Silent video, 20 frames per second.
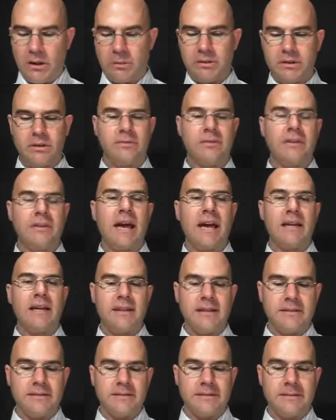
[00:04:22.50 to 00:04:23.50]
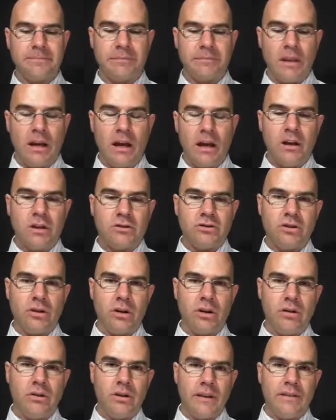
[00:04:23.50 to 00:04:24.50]
like we did for the assets.
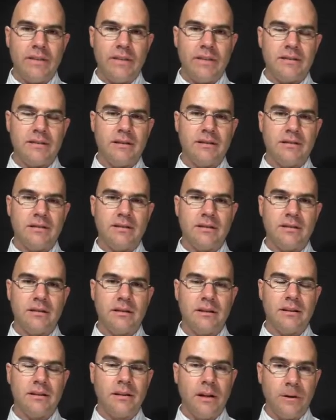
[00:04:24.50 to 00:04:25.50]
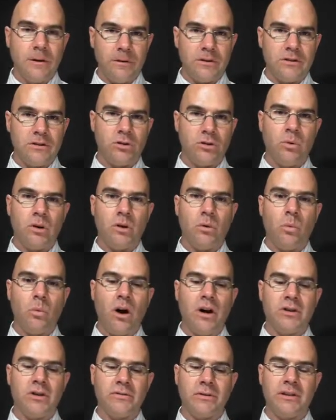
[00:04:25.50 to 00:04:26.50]
So this is different to what it
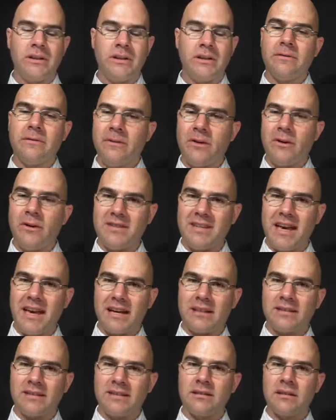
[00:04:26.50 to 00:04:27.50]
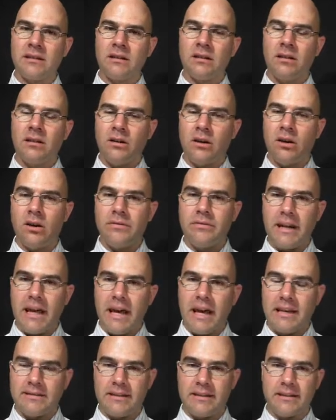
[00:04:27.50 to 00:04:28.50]
was for the deferred tax of an
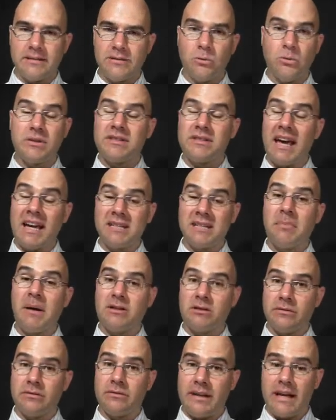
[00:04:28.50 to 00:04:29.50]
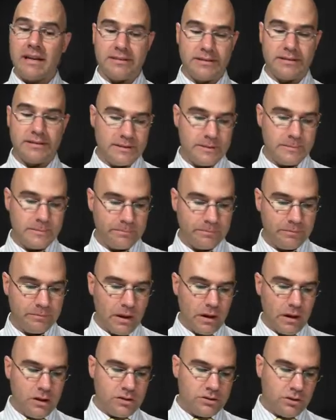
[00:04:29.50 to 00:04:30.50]
asset or tax base of an asset.
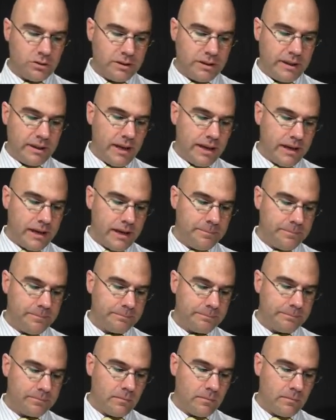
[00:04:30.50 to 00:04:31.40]
So here,